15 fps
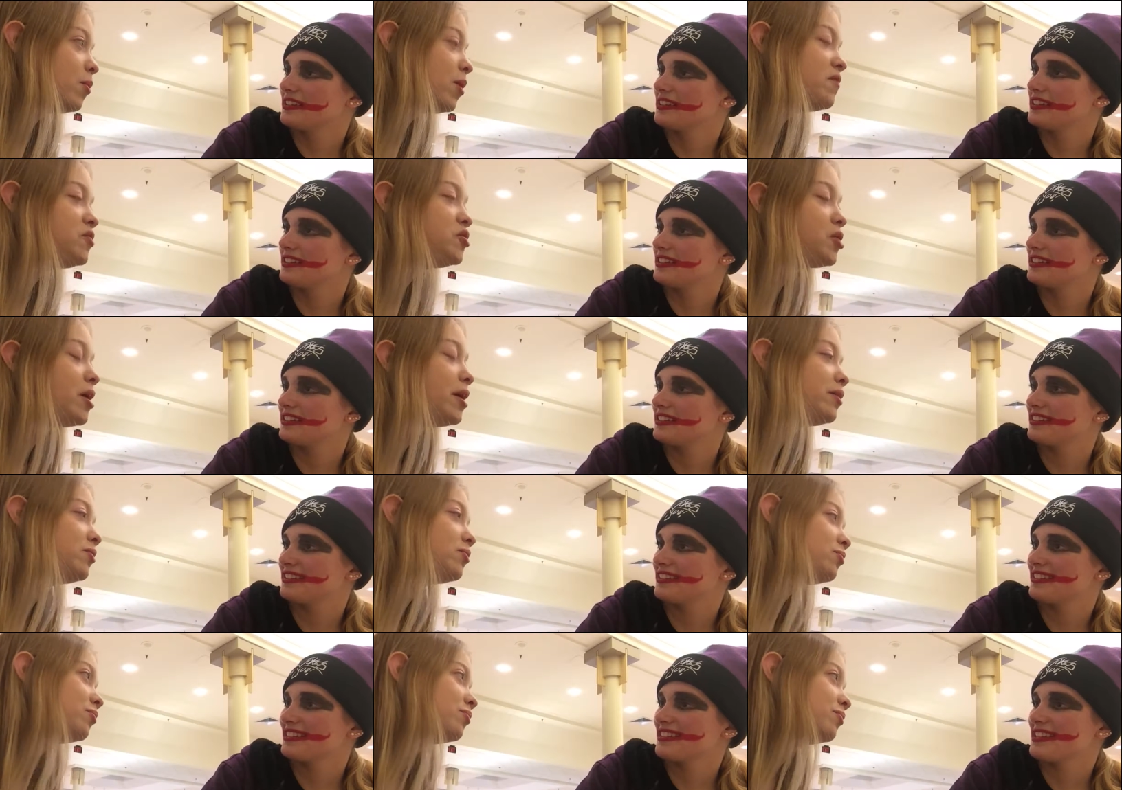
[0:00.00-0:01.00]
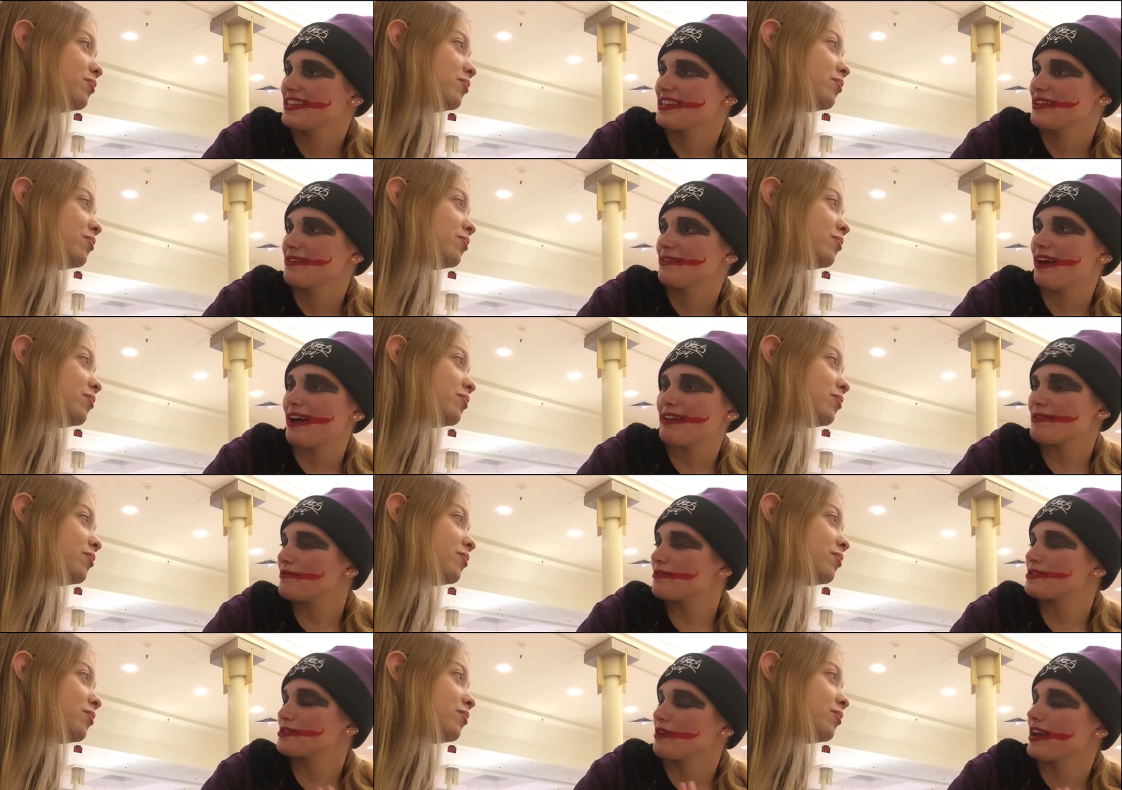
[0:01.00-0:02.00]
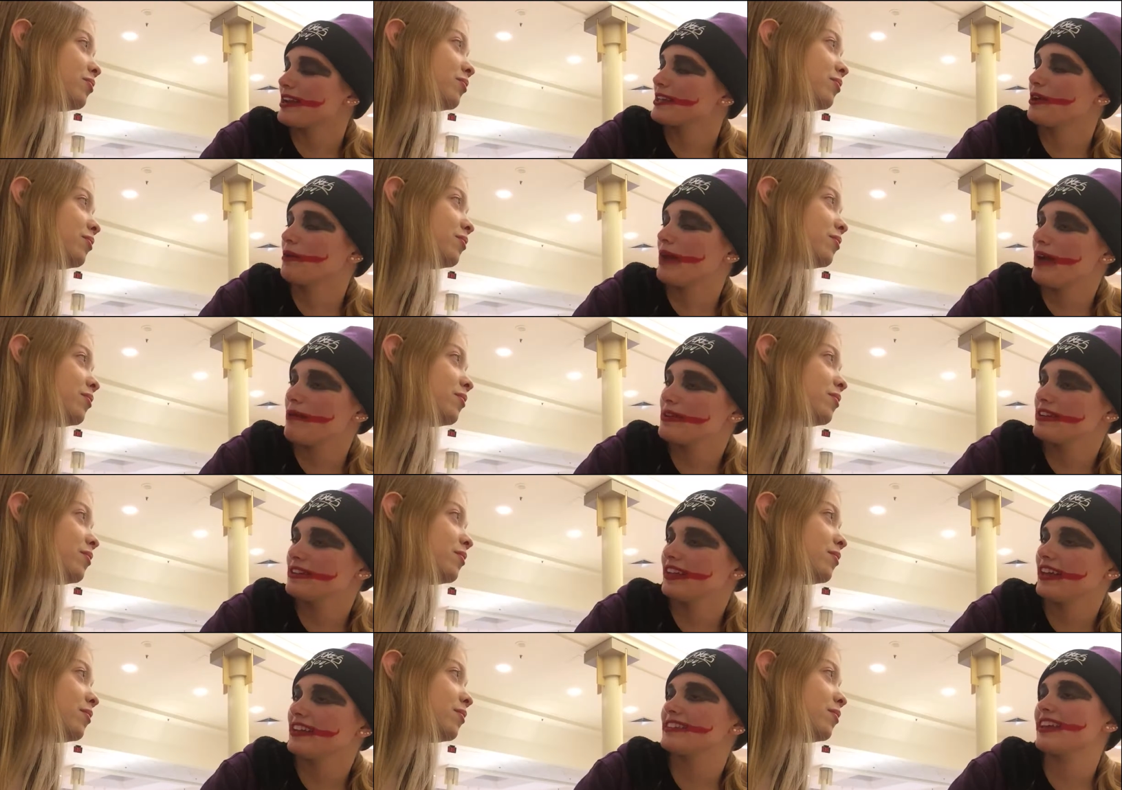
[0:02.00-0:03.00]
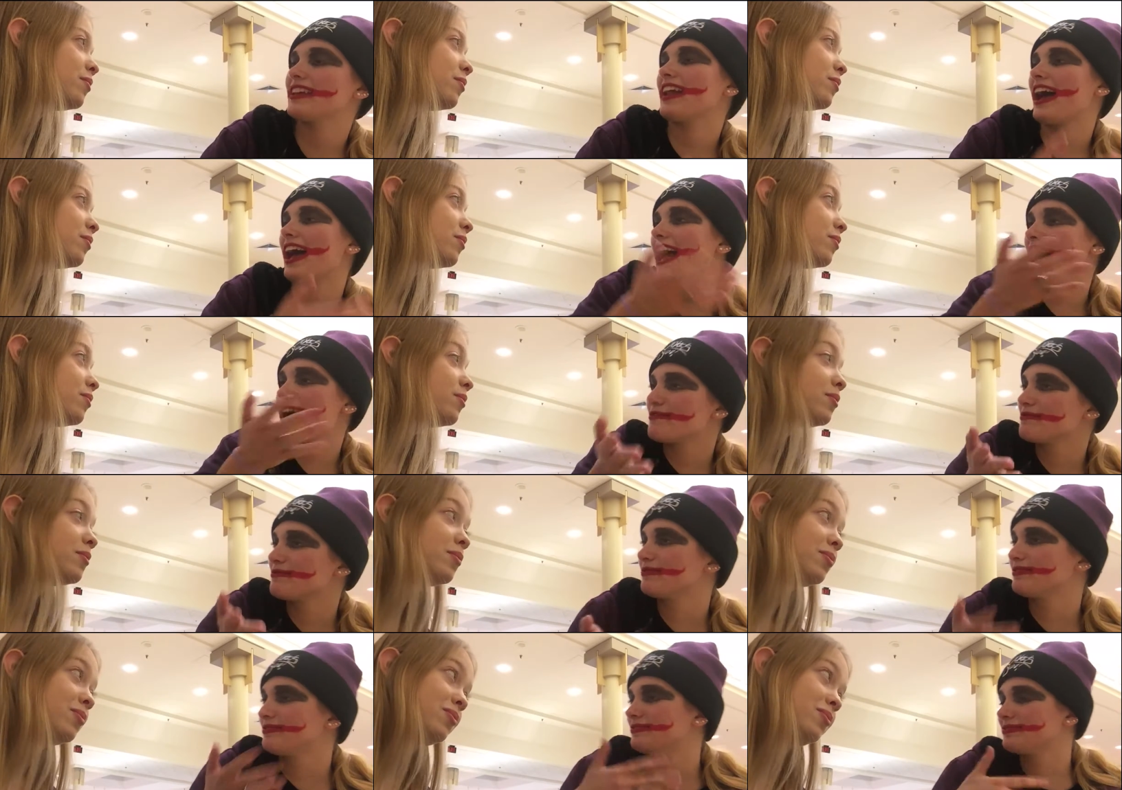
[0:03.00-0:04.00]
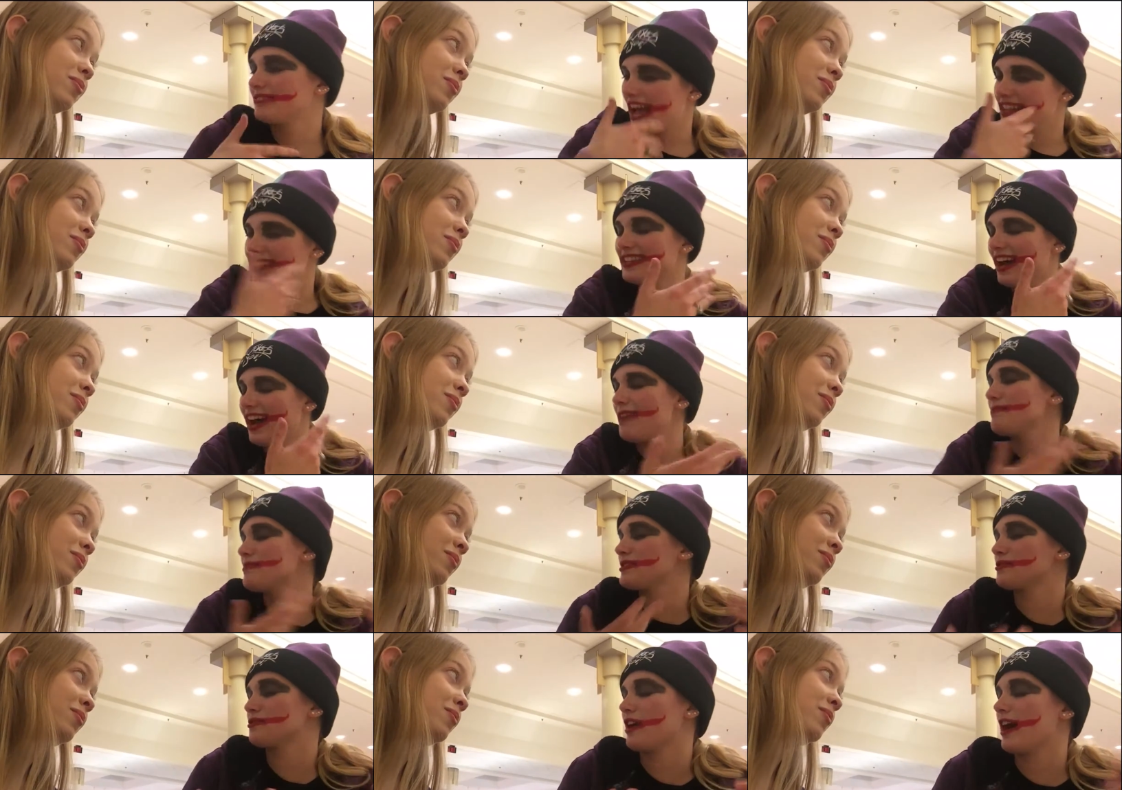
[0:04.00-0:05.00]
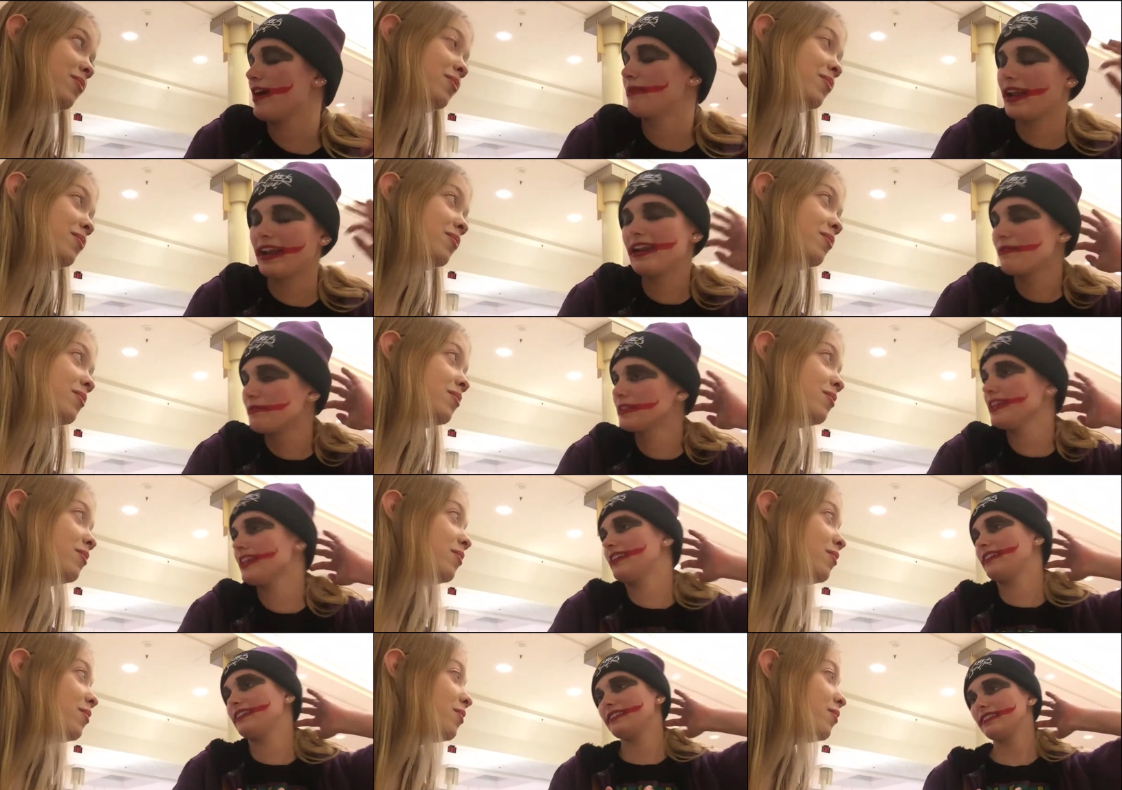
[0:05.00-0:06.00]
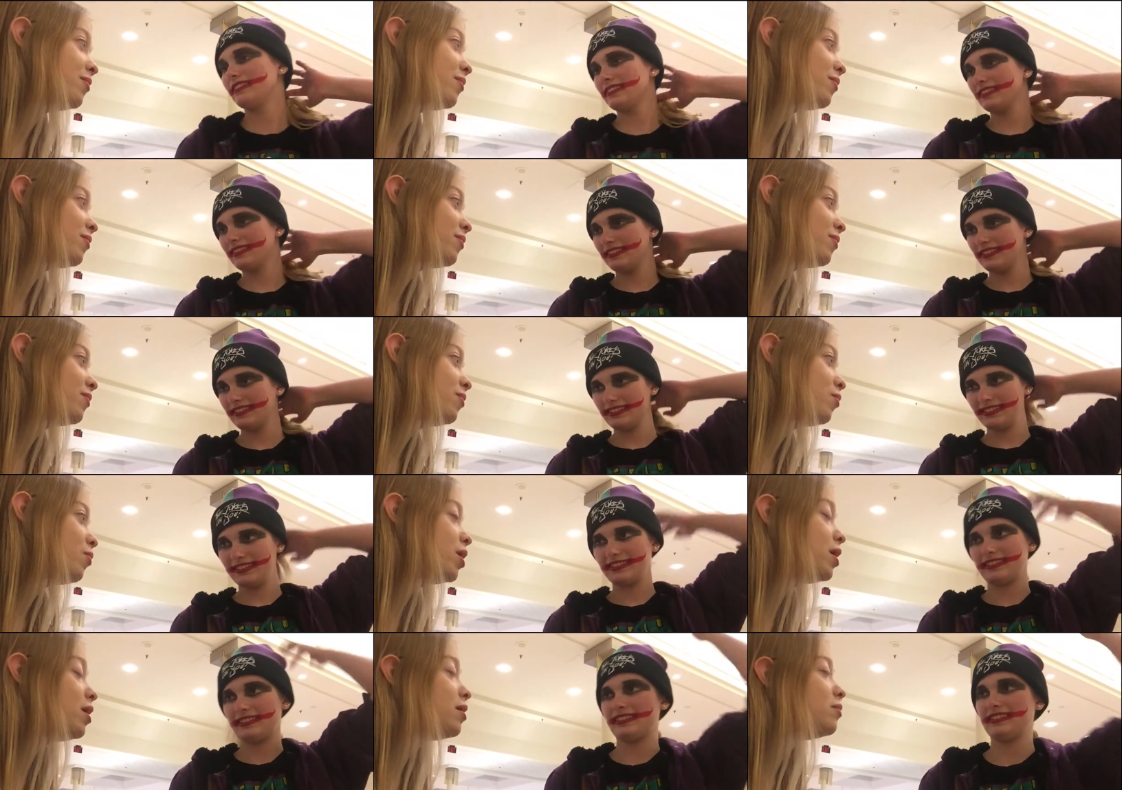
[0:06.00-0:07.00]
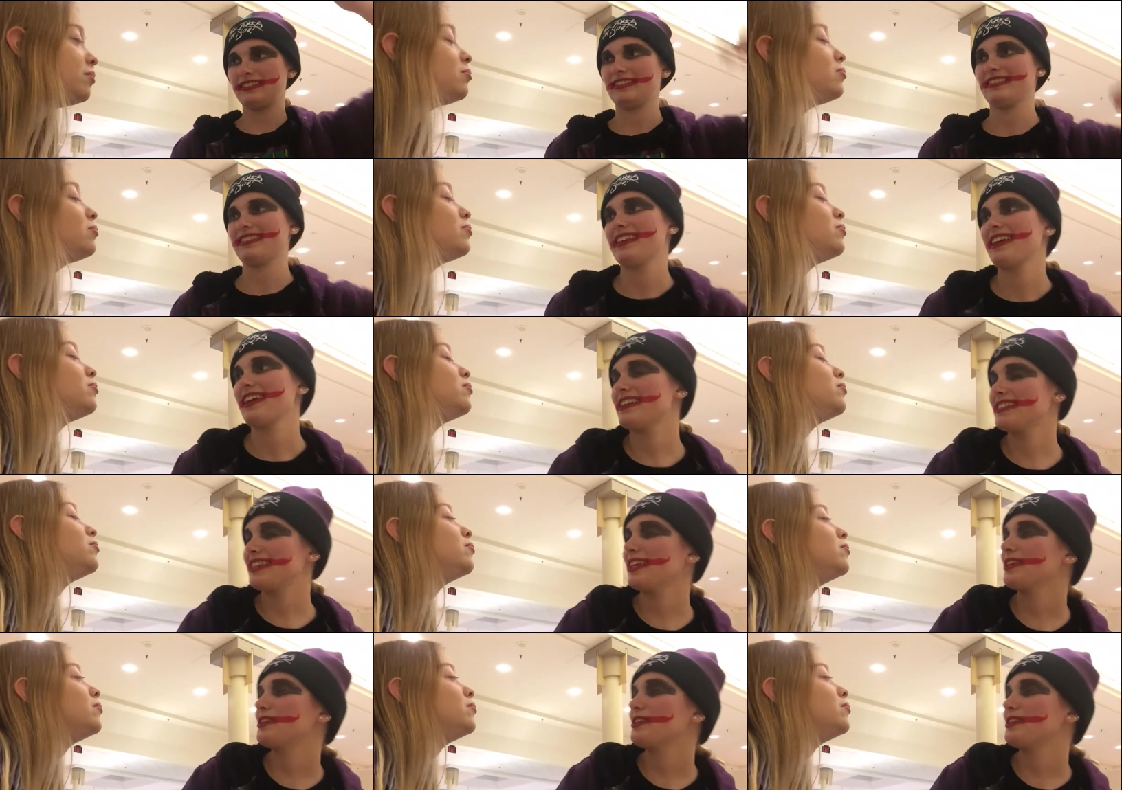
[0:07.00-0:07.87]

Speaker 1: Why have you tried? I never tried to kill Batman. I said I have had times to try, but I never did. Why not? Because I